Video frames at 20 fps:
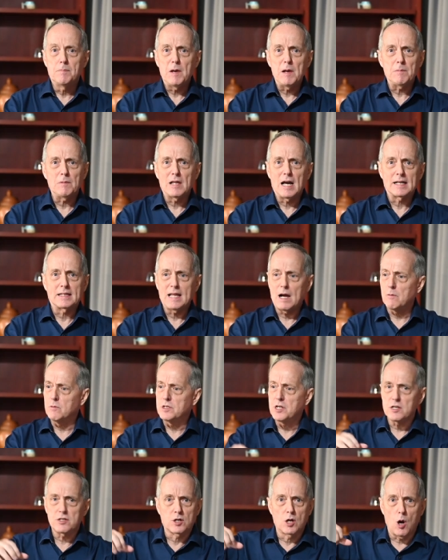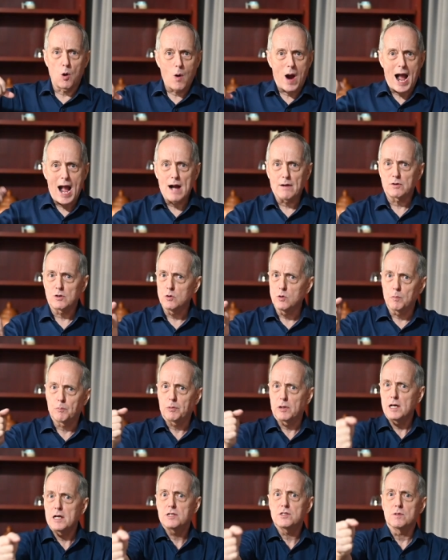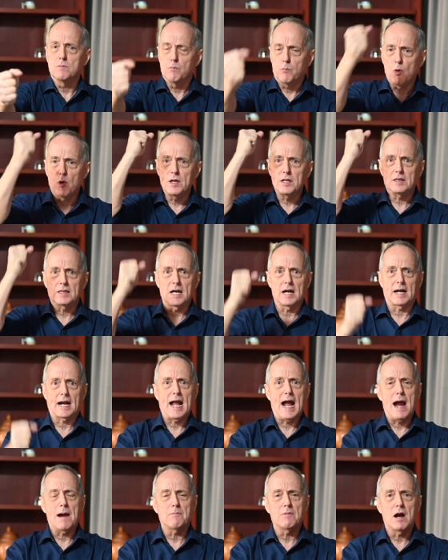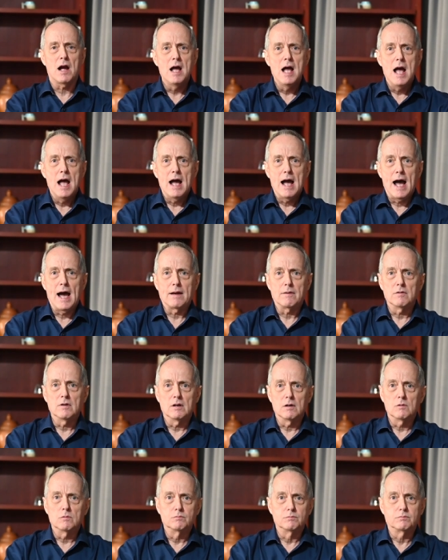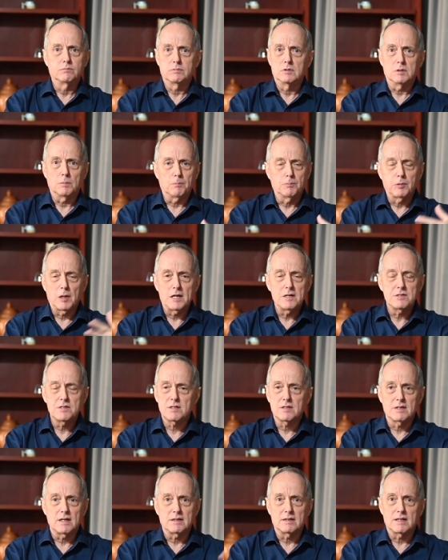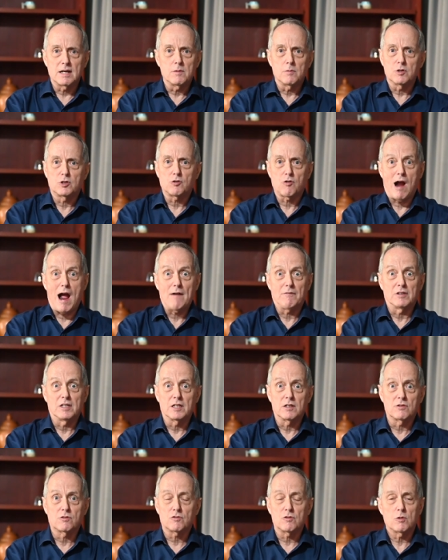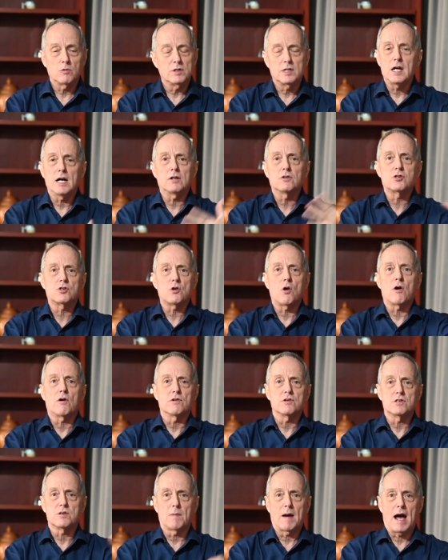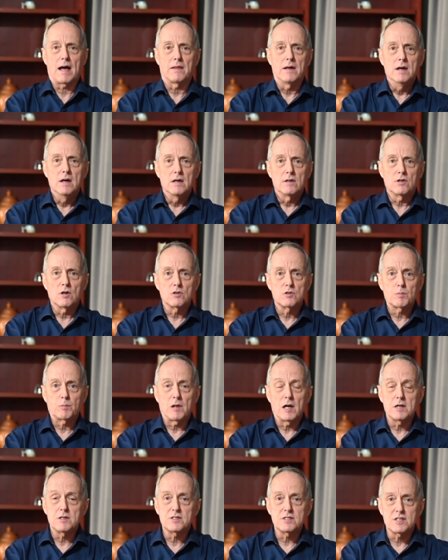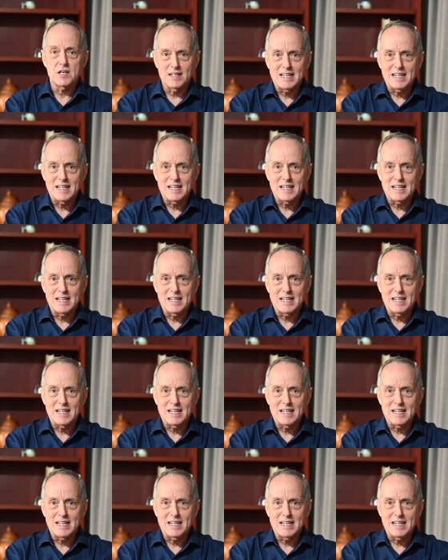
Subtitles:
People like that would just go out to a place and point their camera at the place that they were traveling through and tell stories about those places.